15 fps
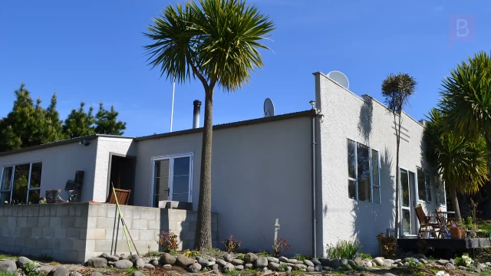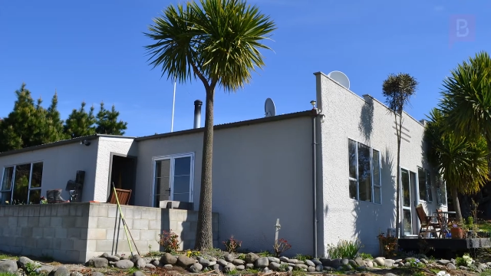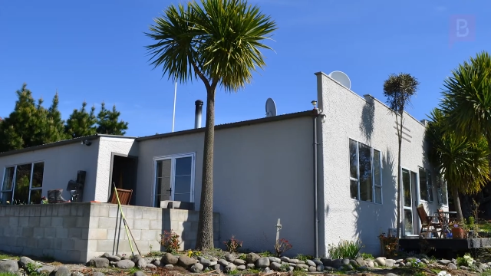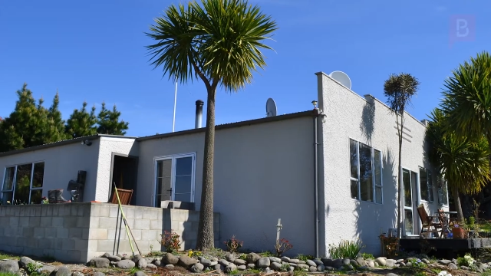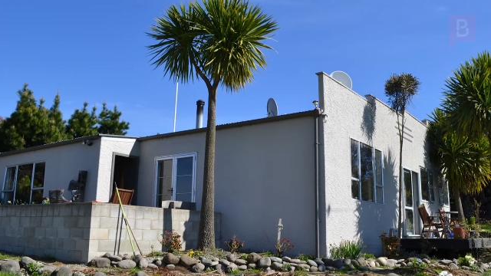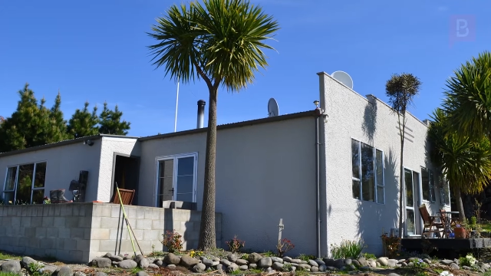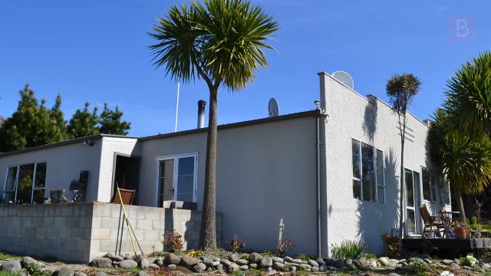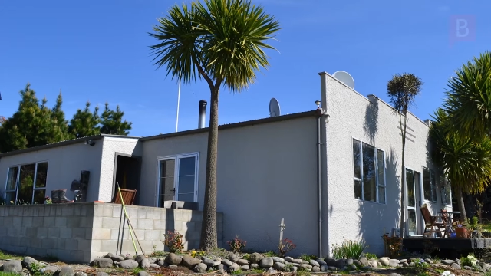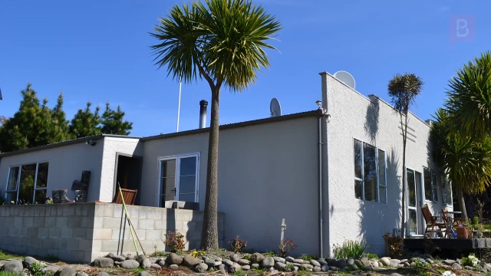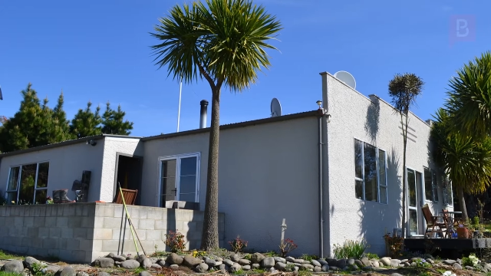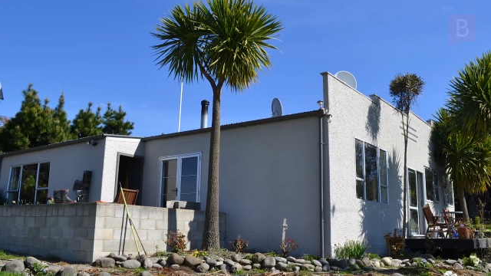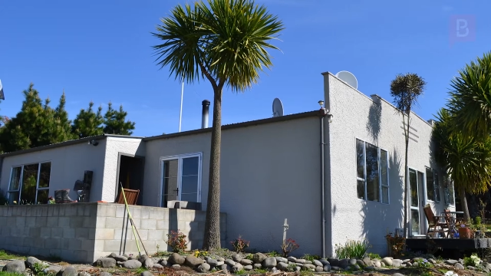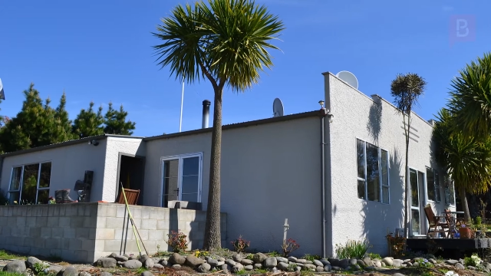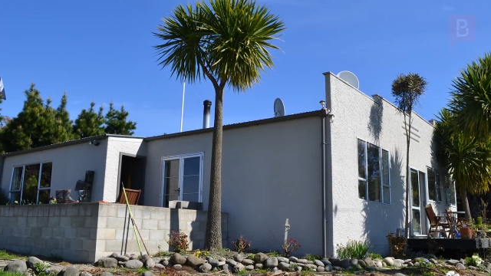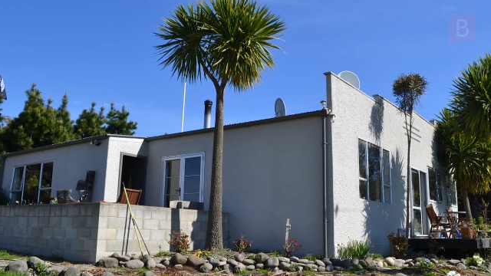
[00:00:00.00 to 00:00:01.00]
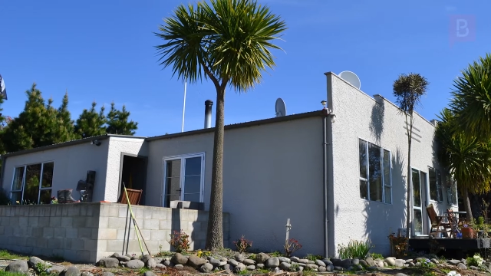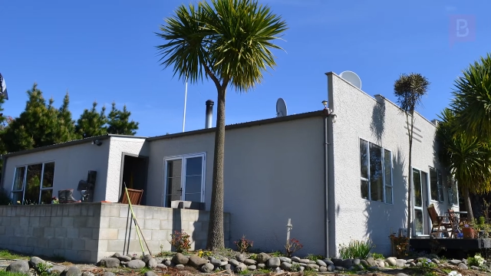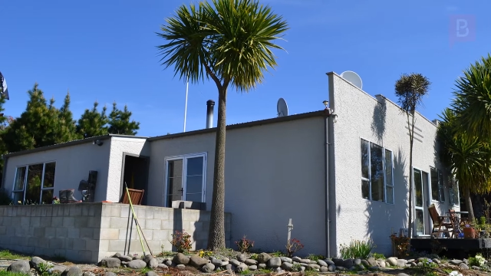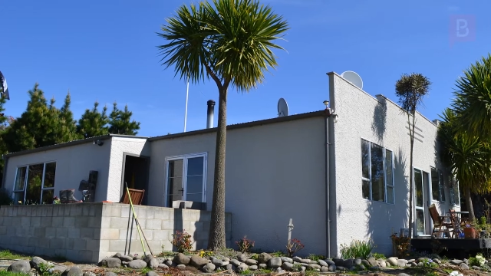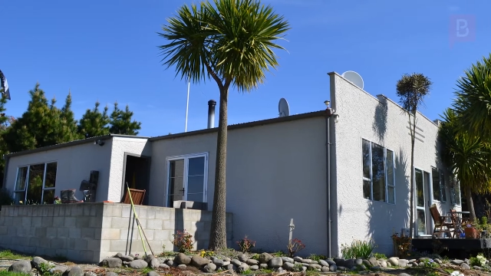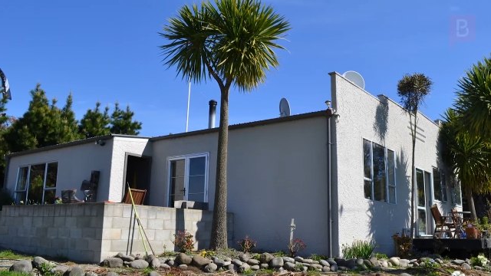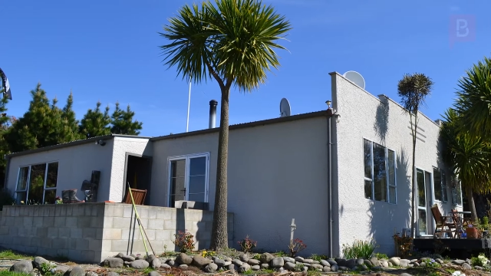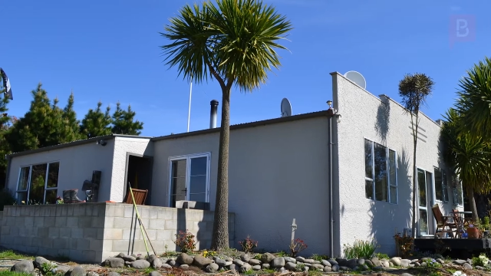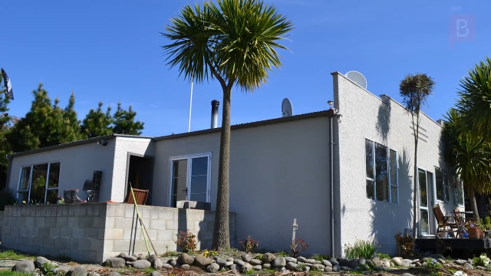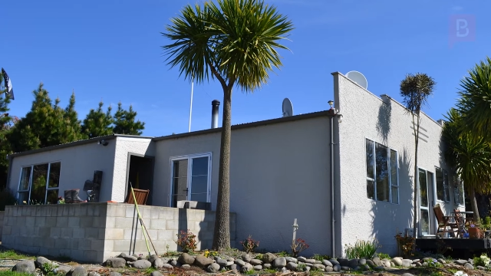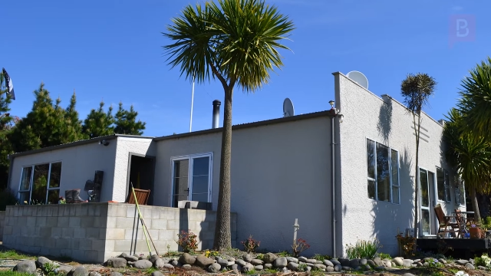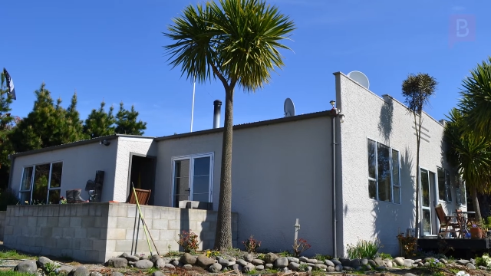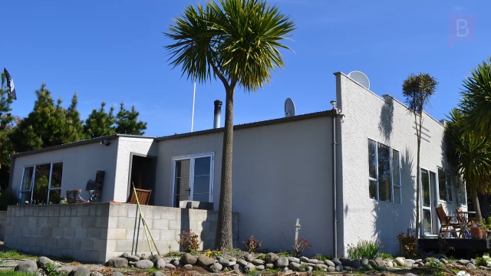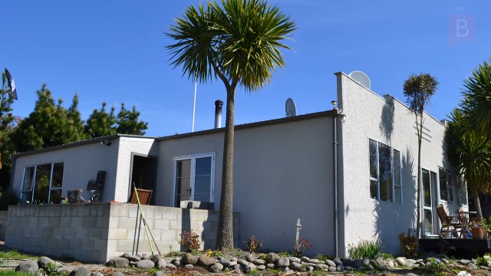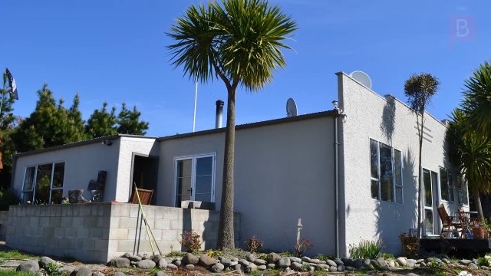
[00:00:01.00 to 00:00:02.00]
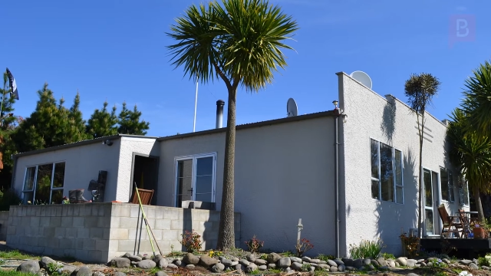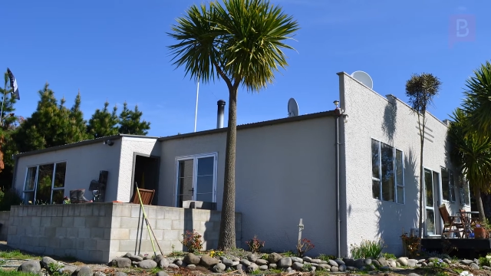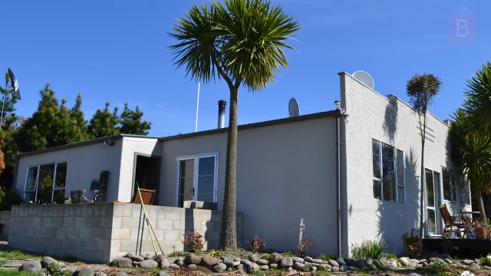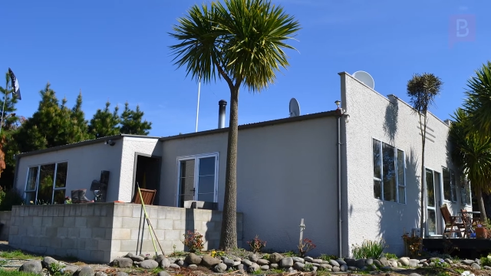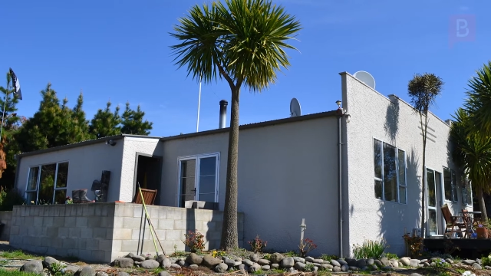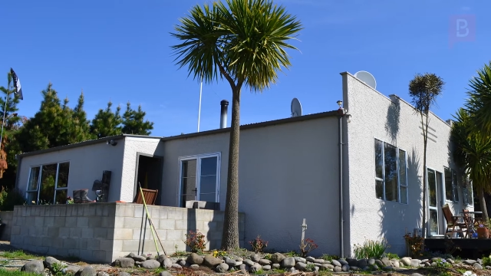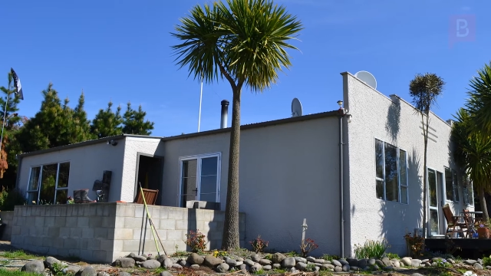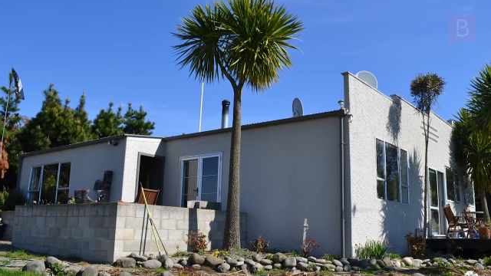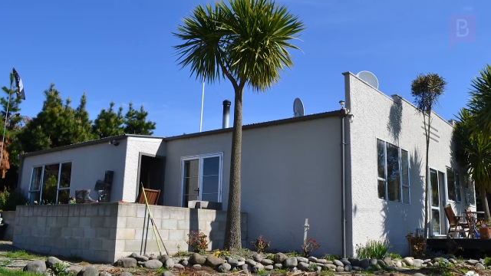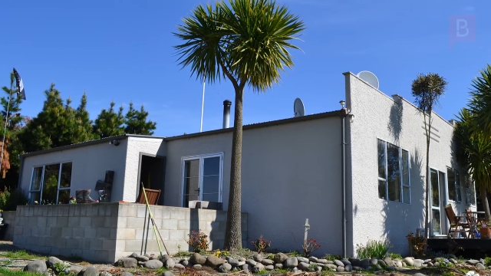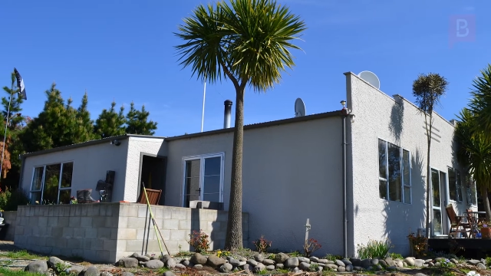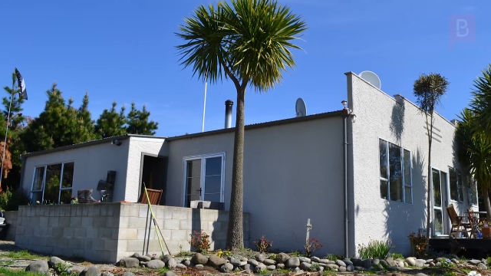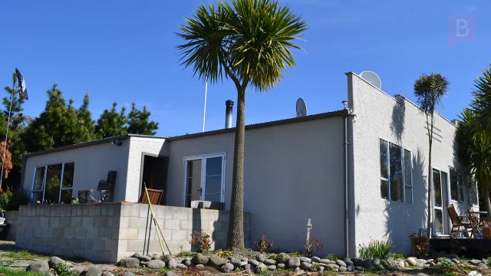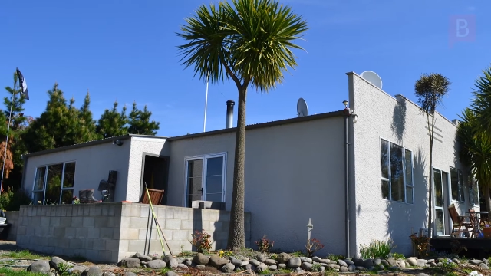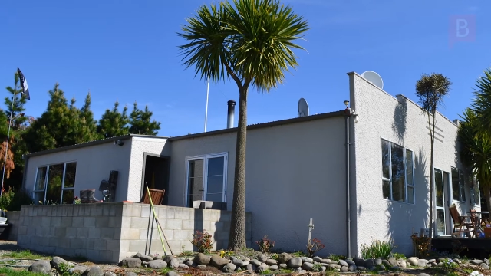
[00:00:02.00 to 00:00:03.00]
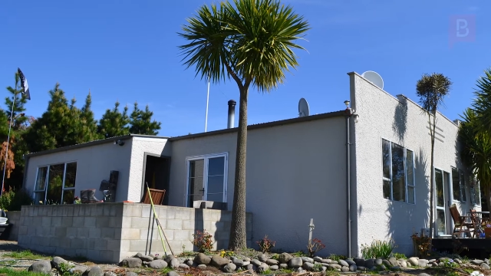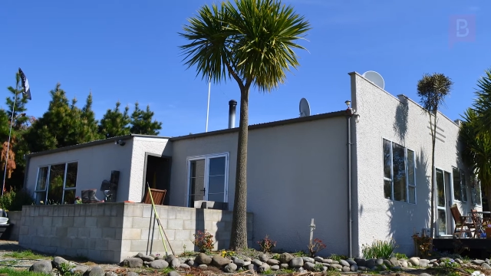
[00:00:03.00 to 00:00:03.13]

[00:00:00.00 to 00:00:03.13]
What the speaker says: Nobody's mouth can be seen.